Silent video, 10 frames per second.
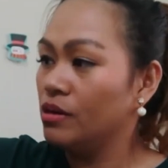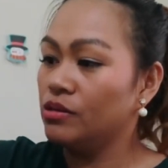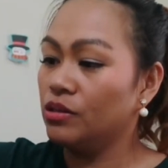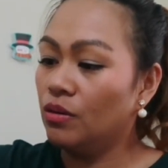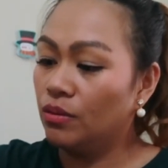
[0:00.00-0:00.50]

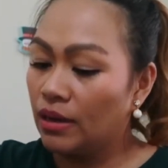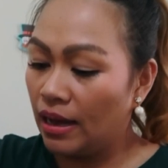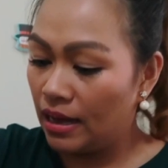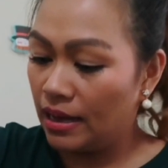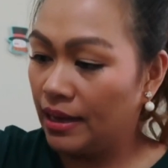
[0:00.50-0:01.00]
So
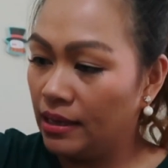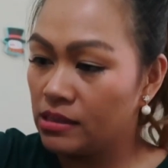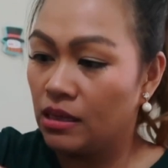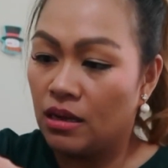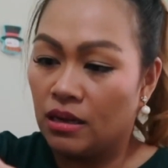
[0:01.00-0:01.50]
guys,
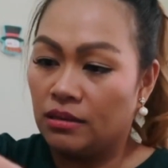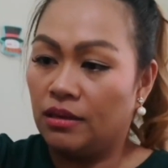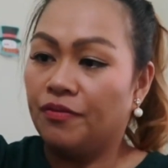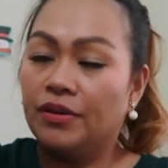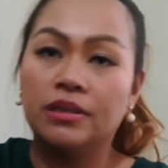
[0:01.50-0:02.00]
the
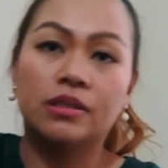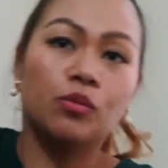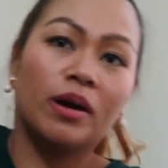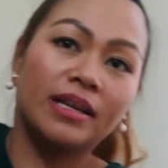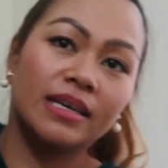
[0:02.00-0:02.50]
first
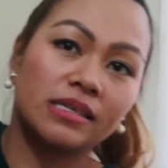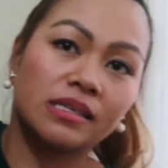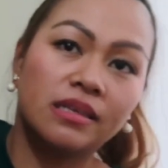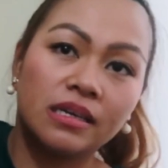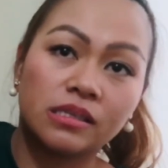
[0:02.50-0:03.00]
one is
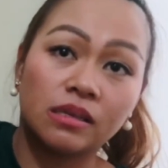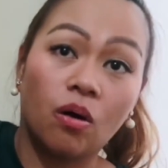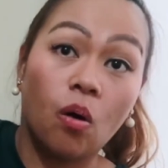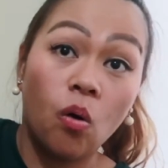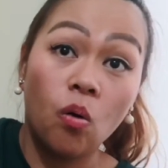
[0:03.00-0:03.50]
this.
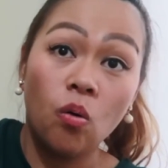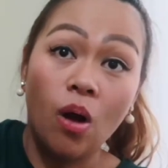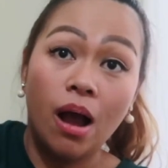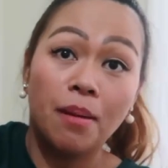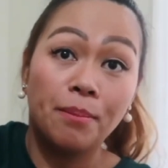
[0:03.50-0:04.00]
Oh
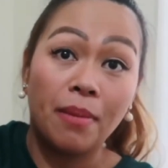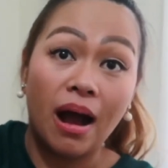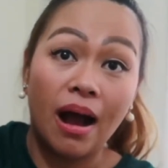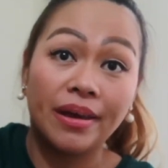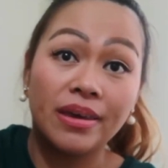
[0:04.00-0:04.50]

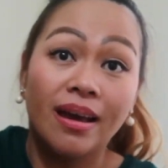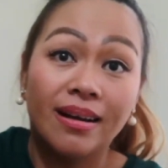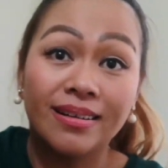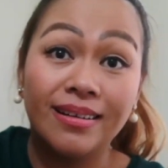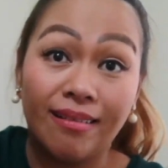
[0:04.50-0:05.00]
my
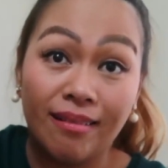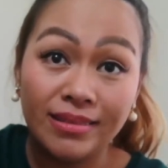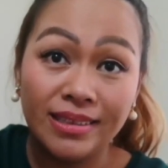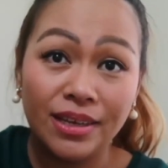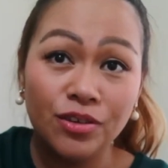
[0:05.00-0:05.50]

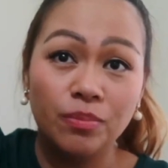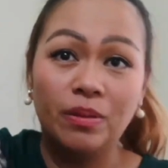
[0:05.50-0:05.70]
god, can you